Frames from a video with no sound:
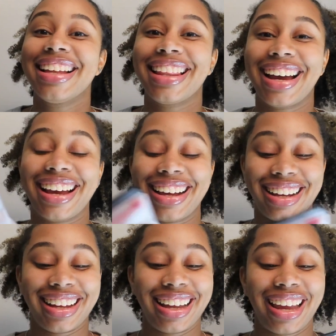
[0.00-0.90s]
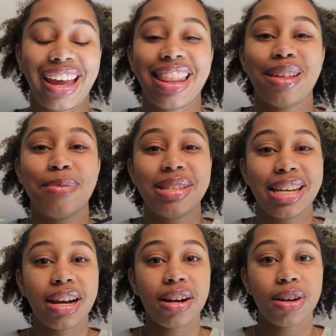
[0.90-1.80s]
Like the
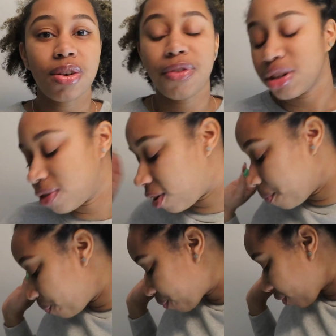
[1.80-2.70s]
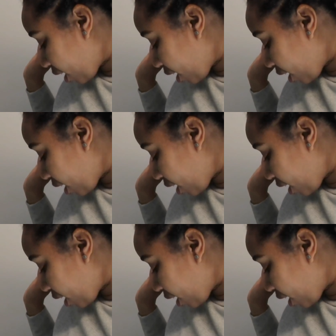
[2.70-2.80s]
material, first of all,